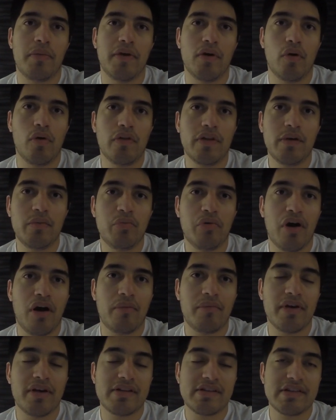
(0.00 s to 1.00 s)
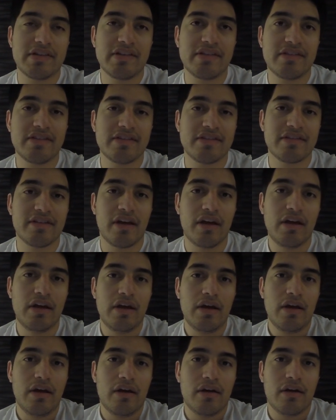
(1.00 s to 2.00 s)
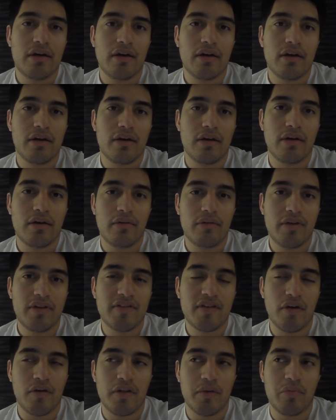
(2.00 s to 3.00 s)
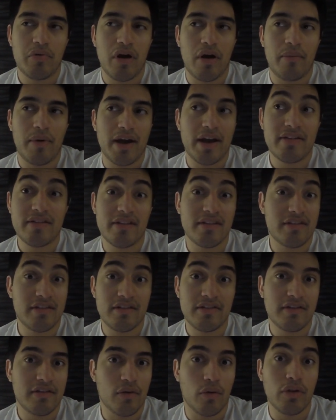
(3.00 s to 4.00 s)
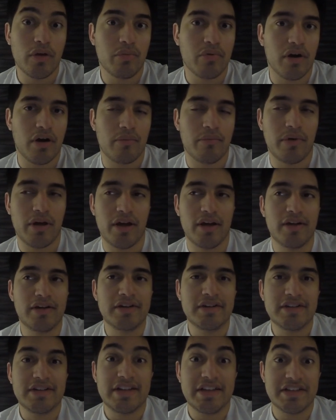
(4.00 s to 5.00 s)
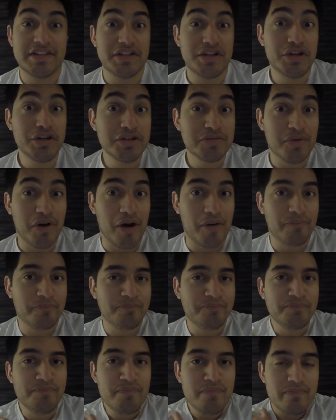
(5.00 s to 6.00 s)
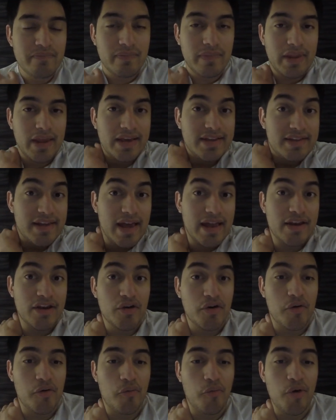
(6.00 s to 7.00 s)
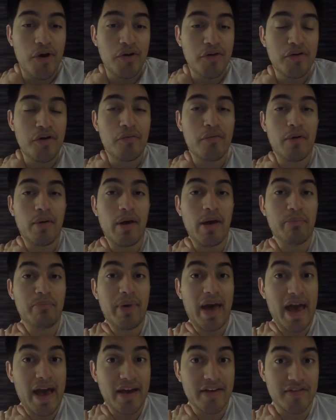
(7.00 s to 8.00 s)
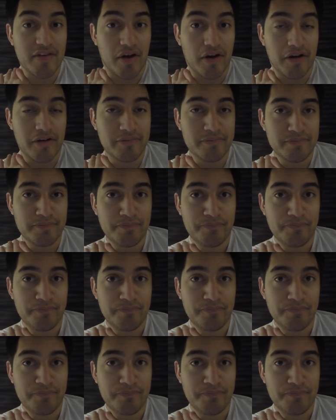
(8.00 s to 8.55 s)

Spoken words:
The only problem is, and this is, when I say only problem, I guess this isn't the only problem, but this is a huge problem, is that we don't know where my bags are.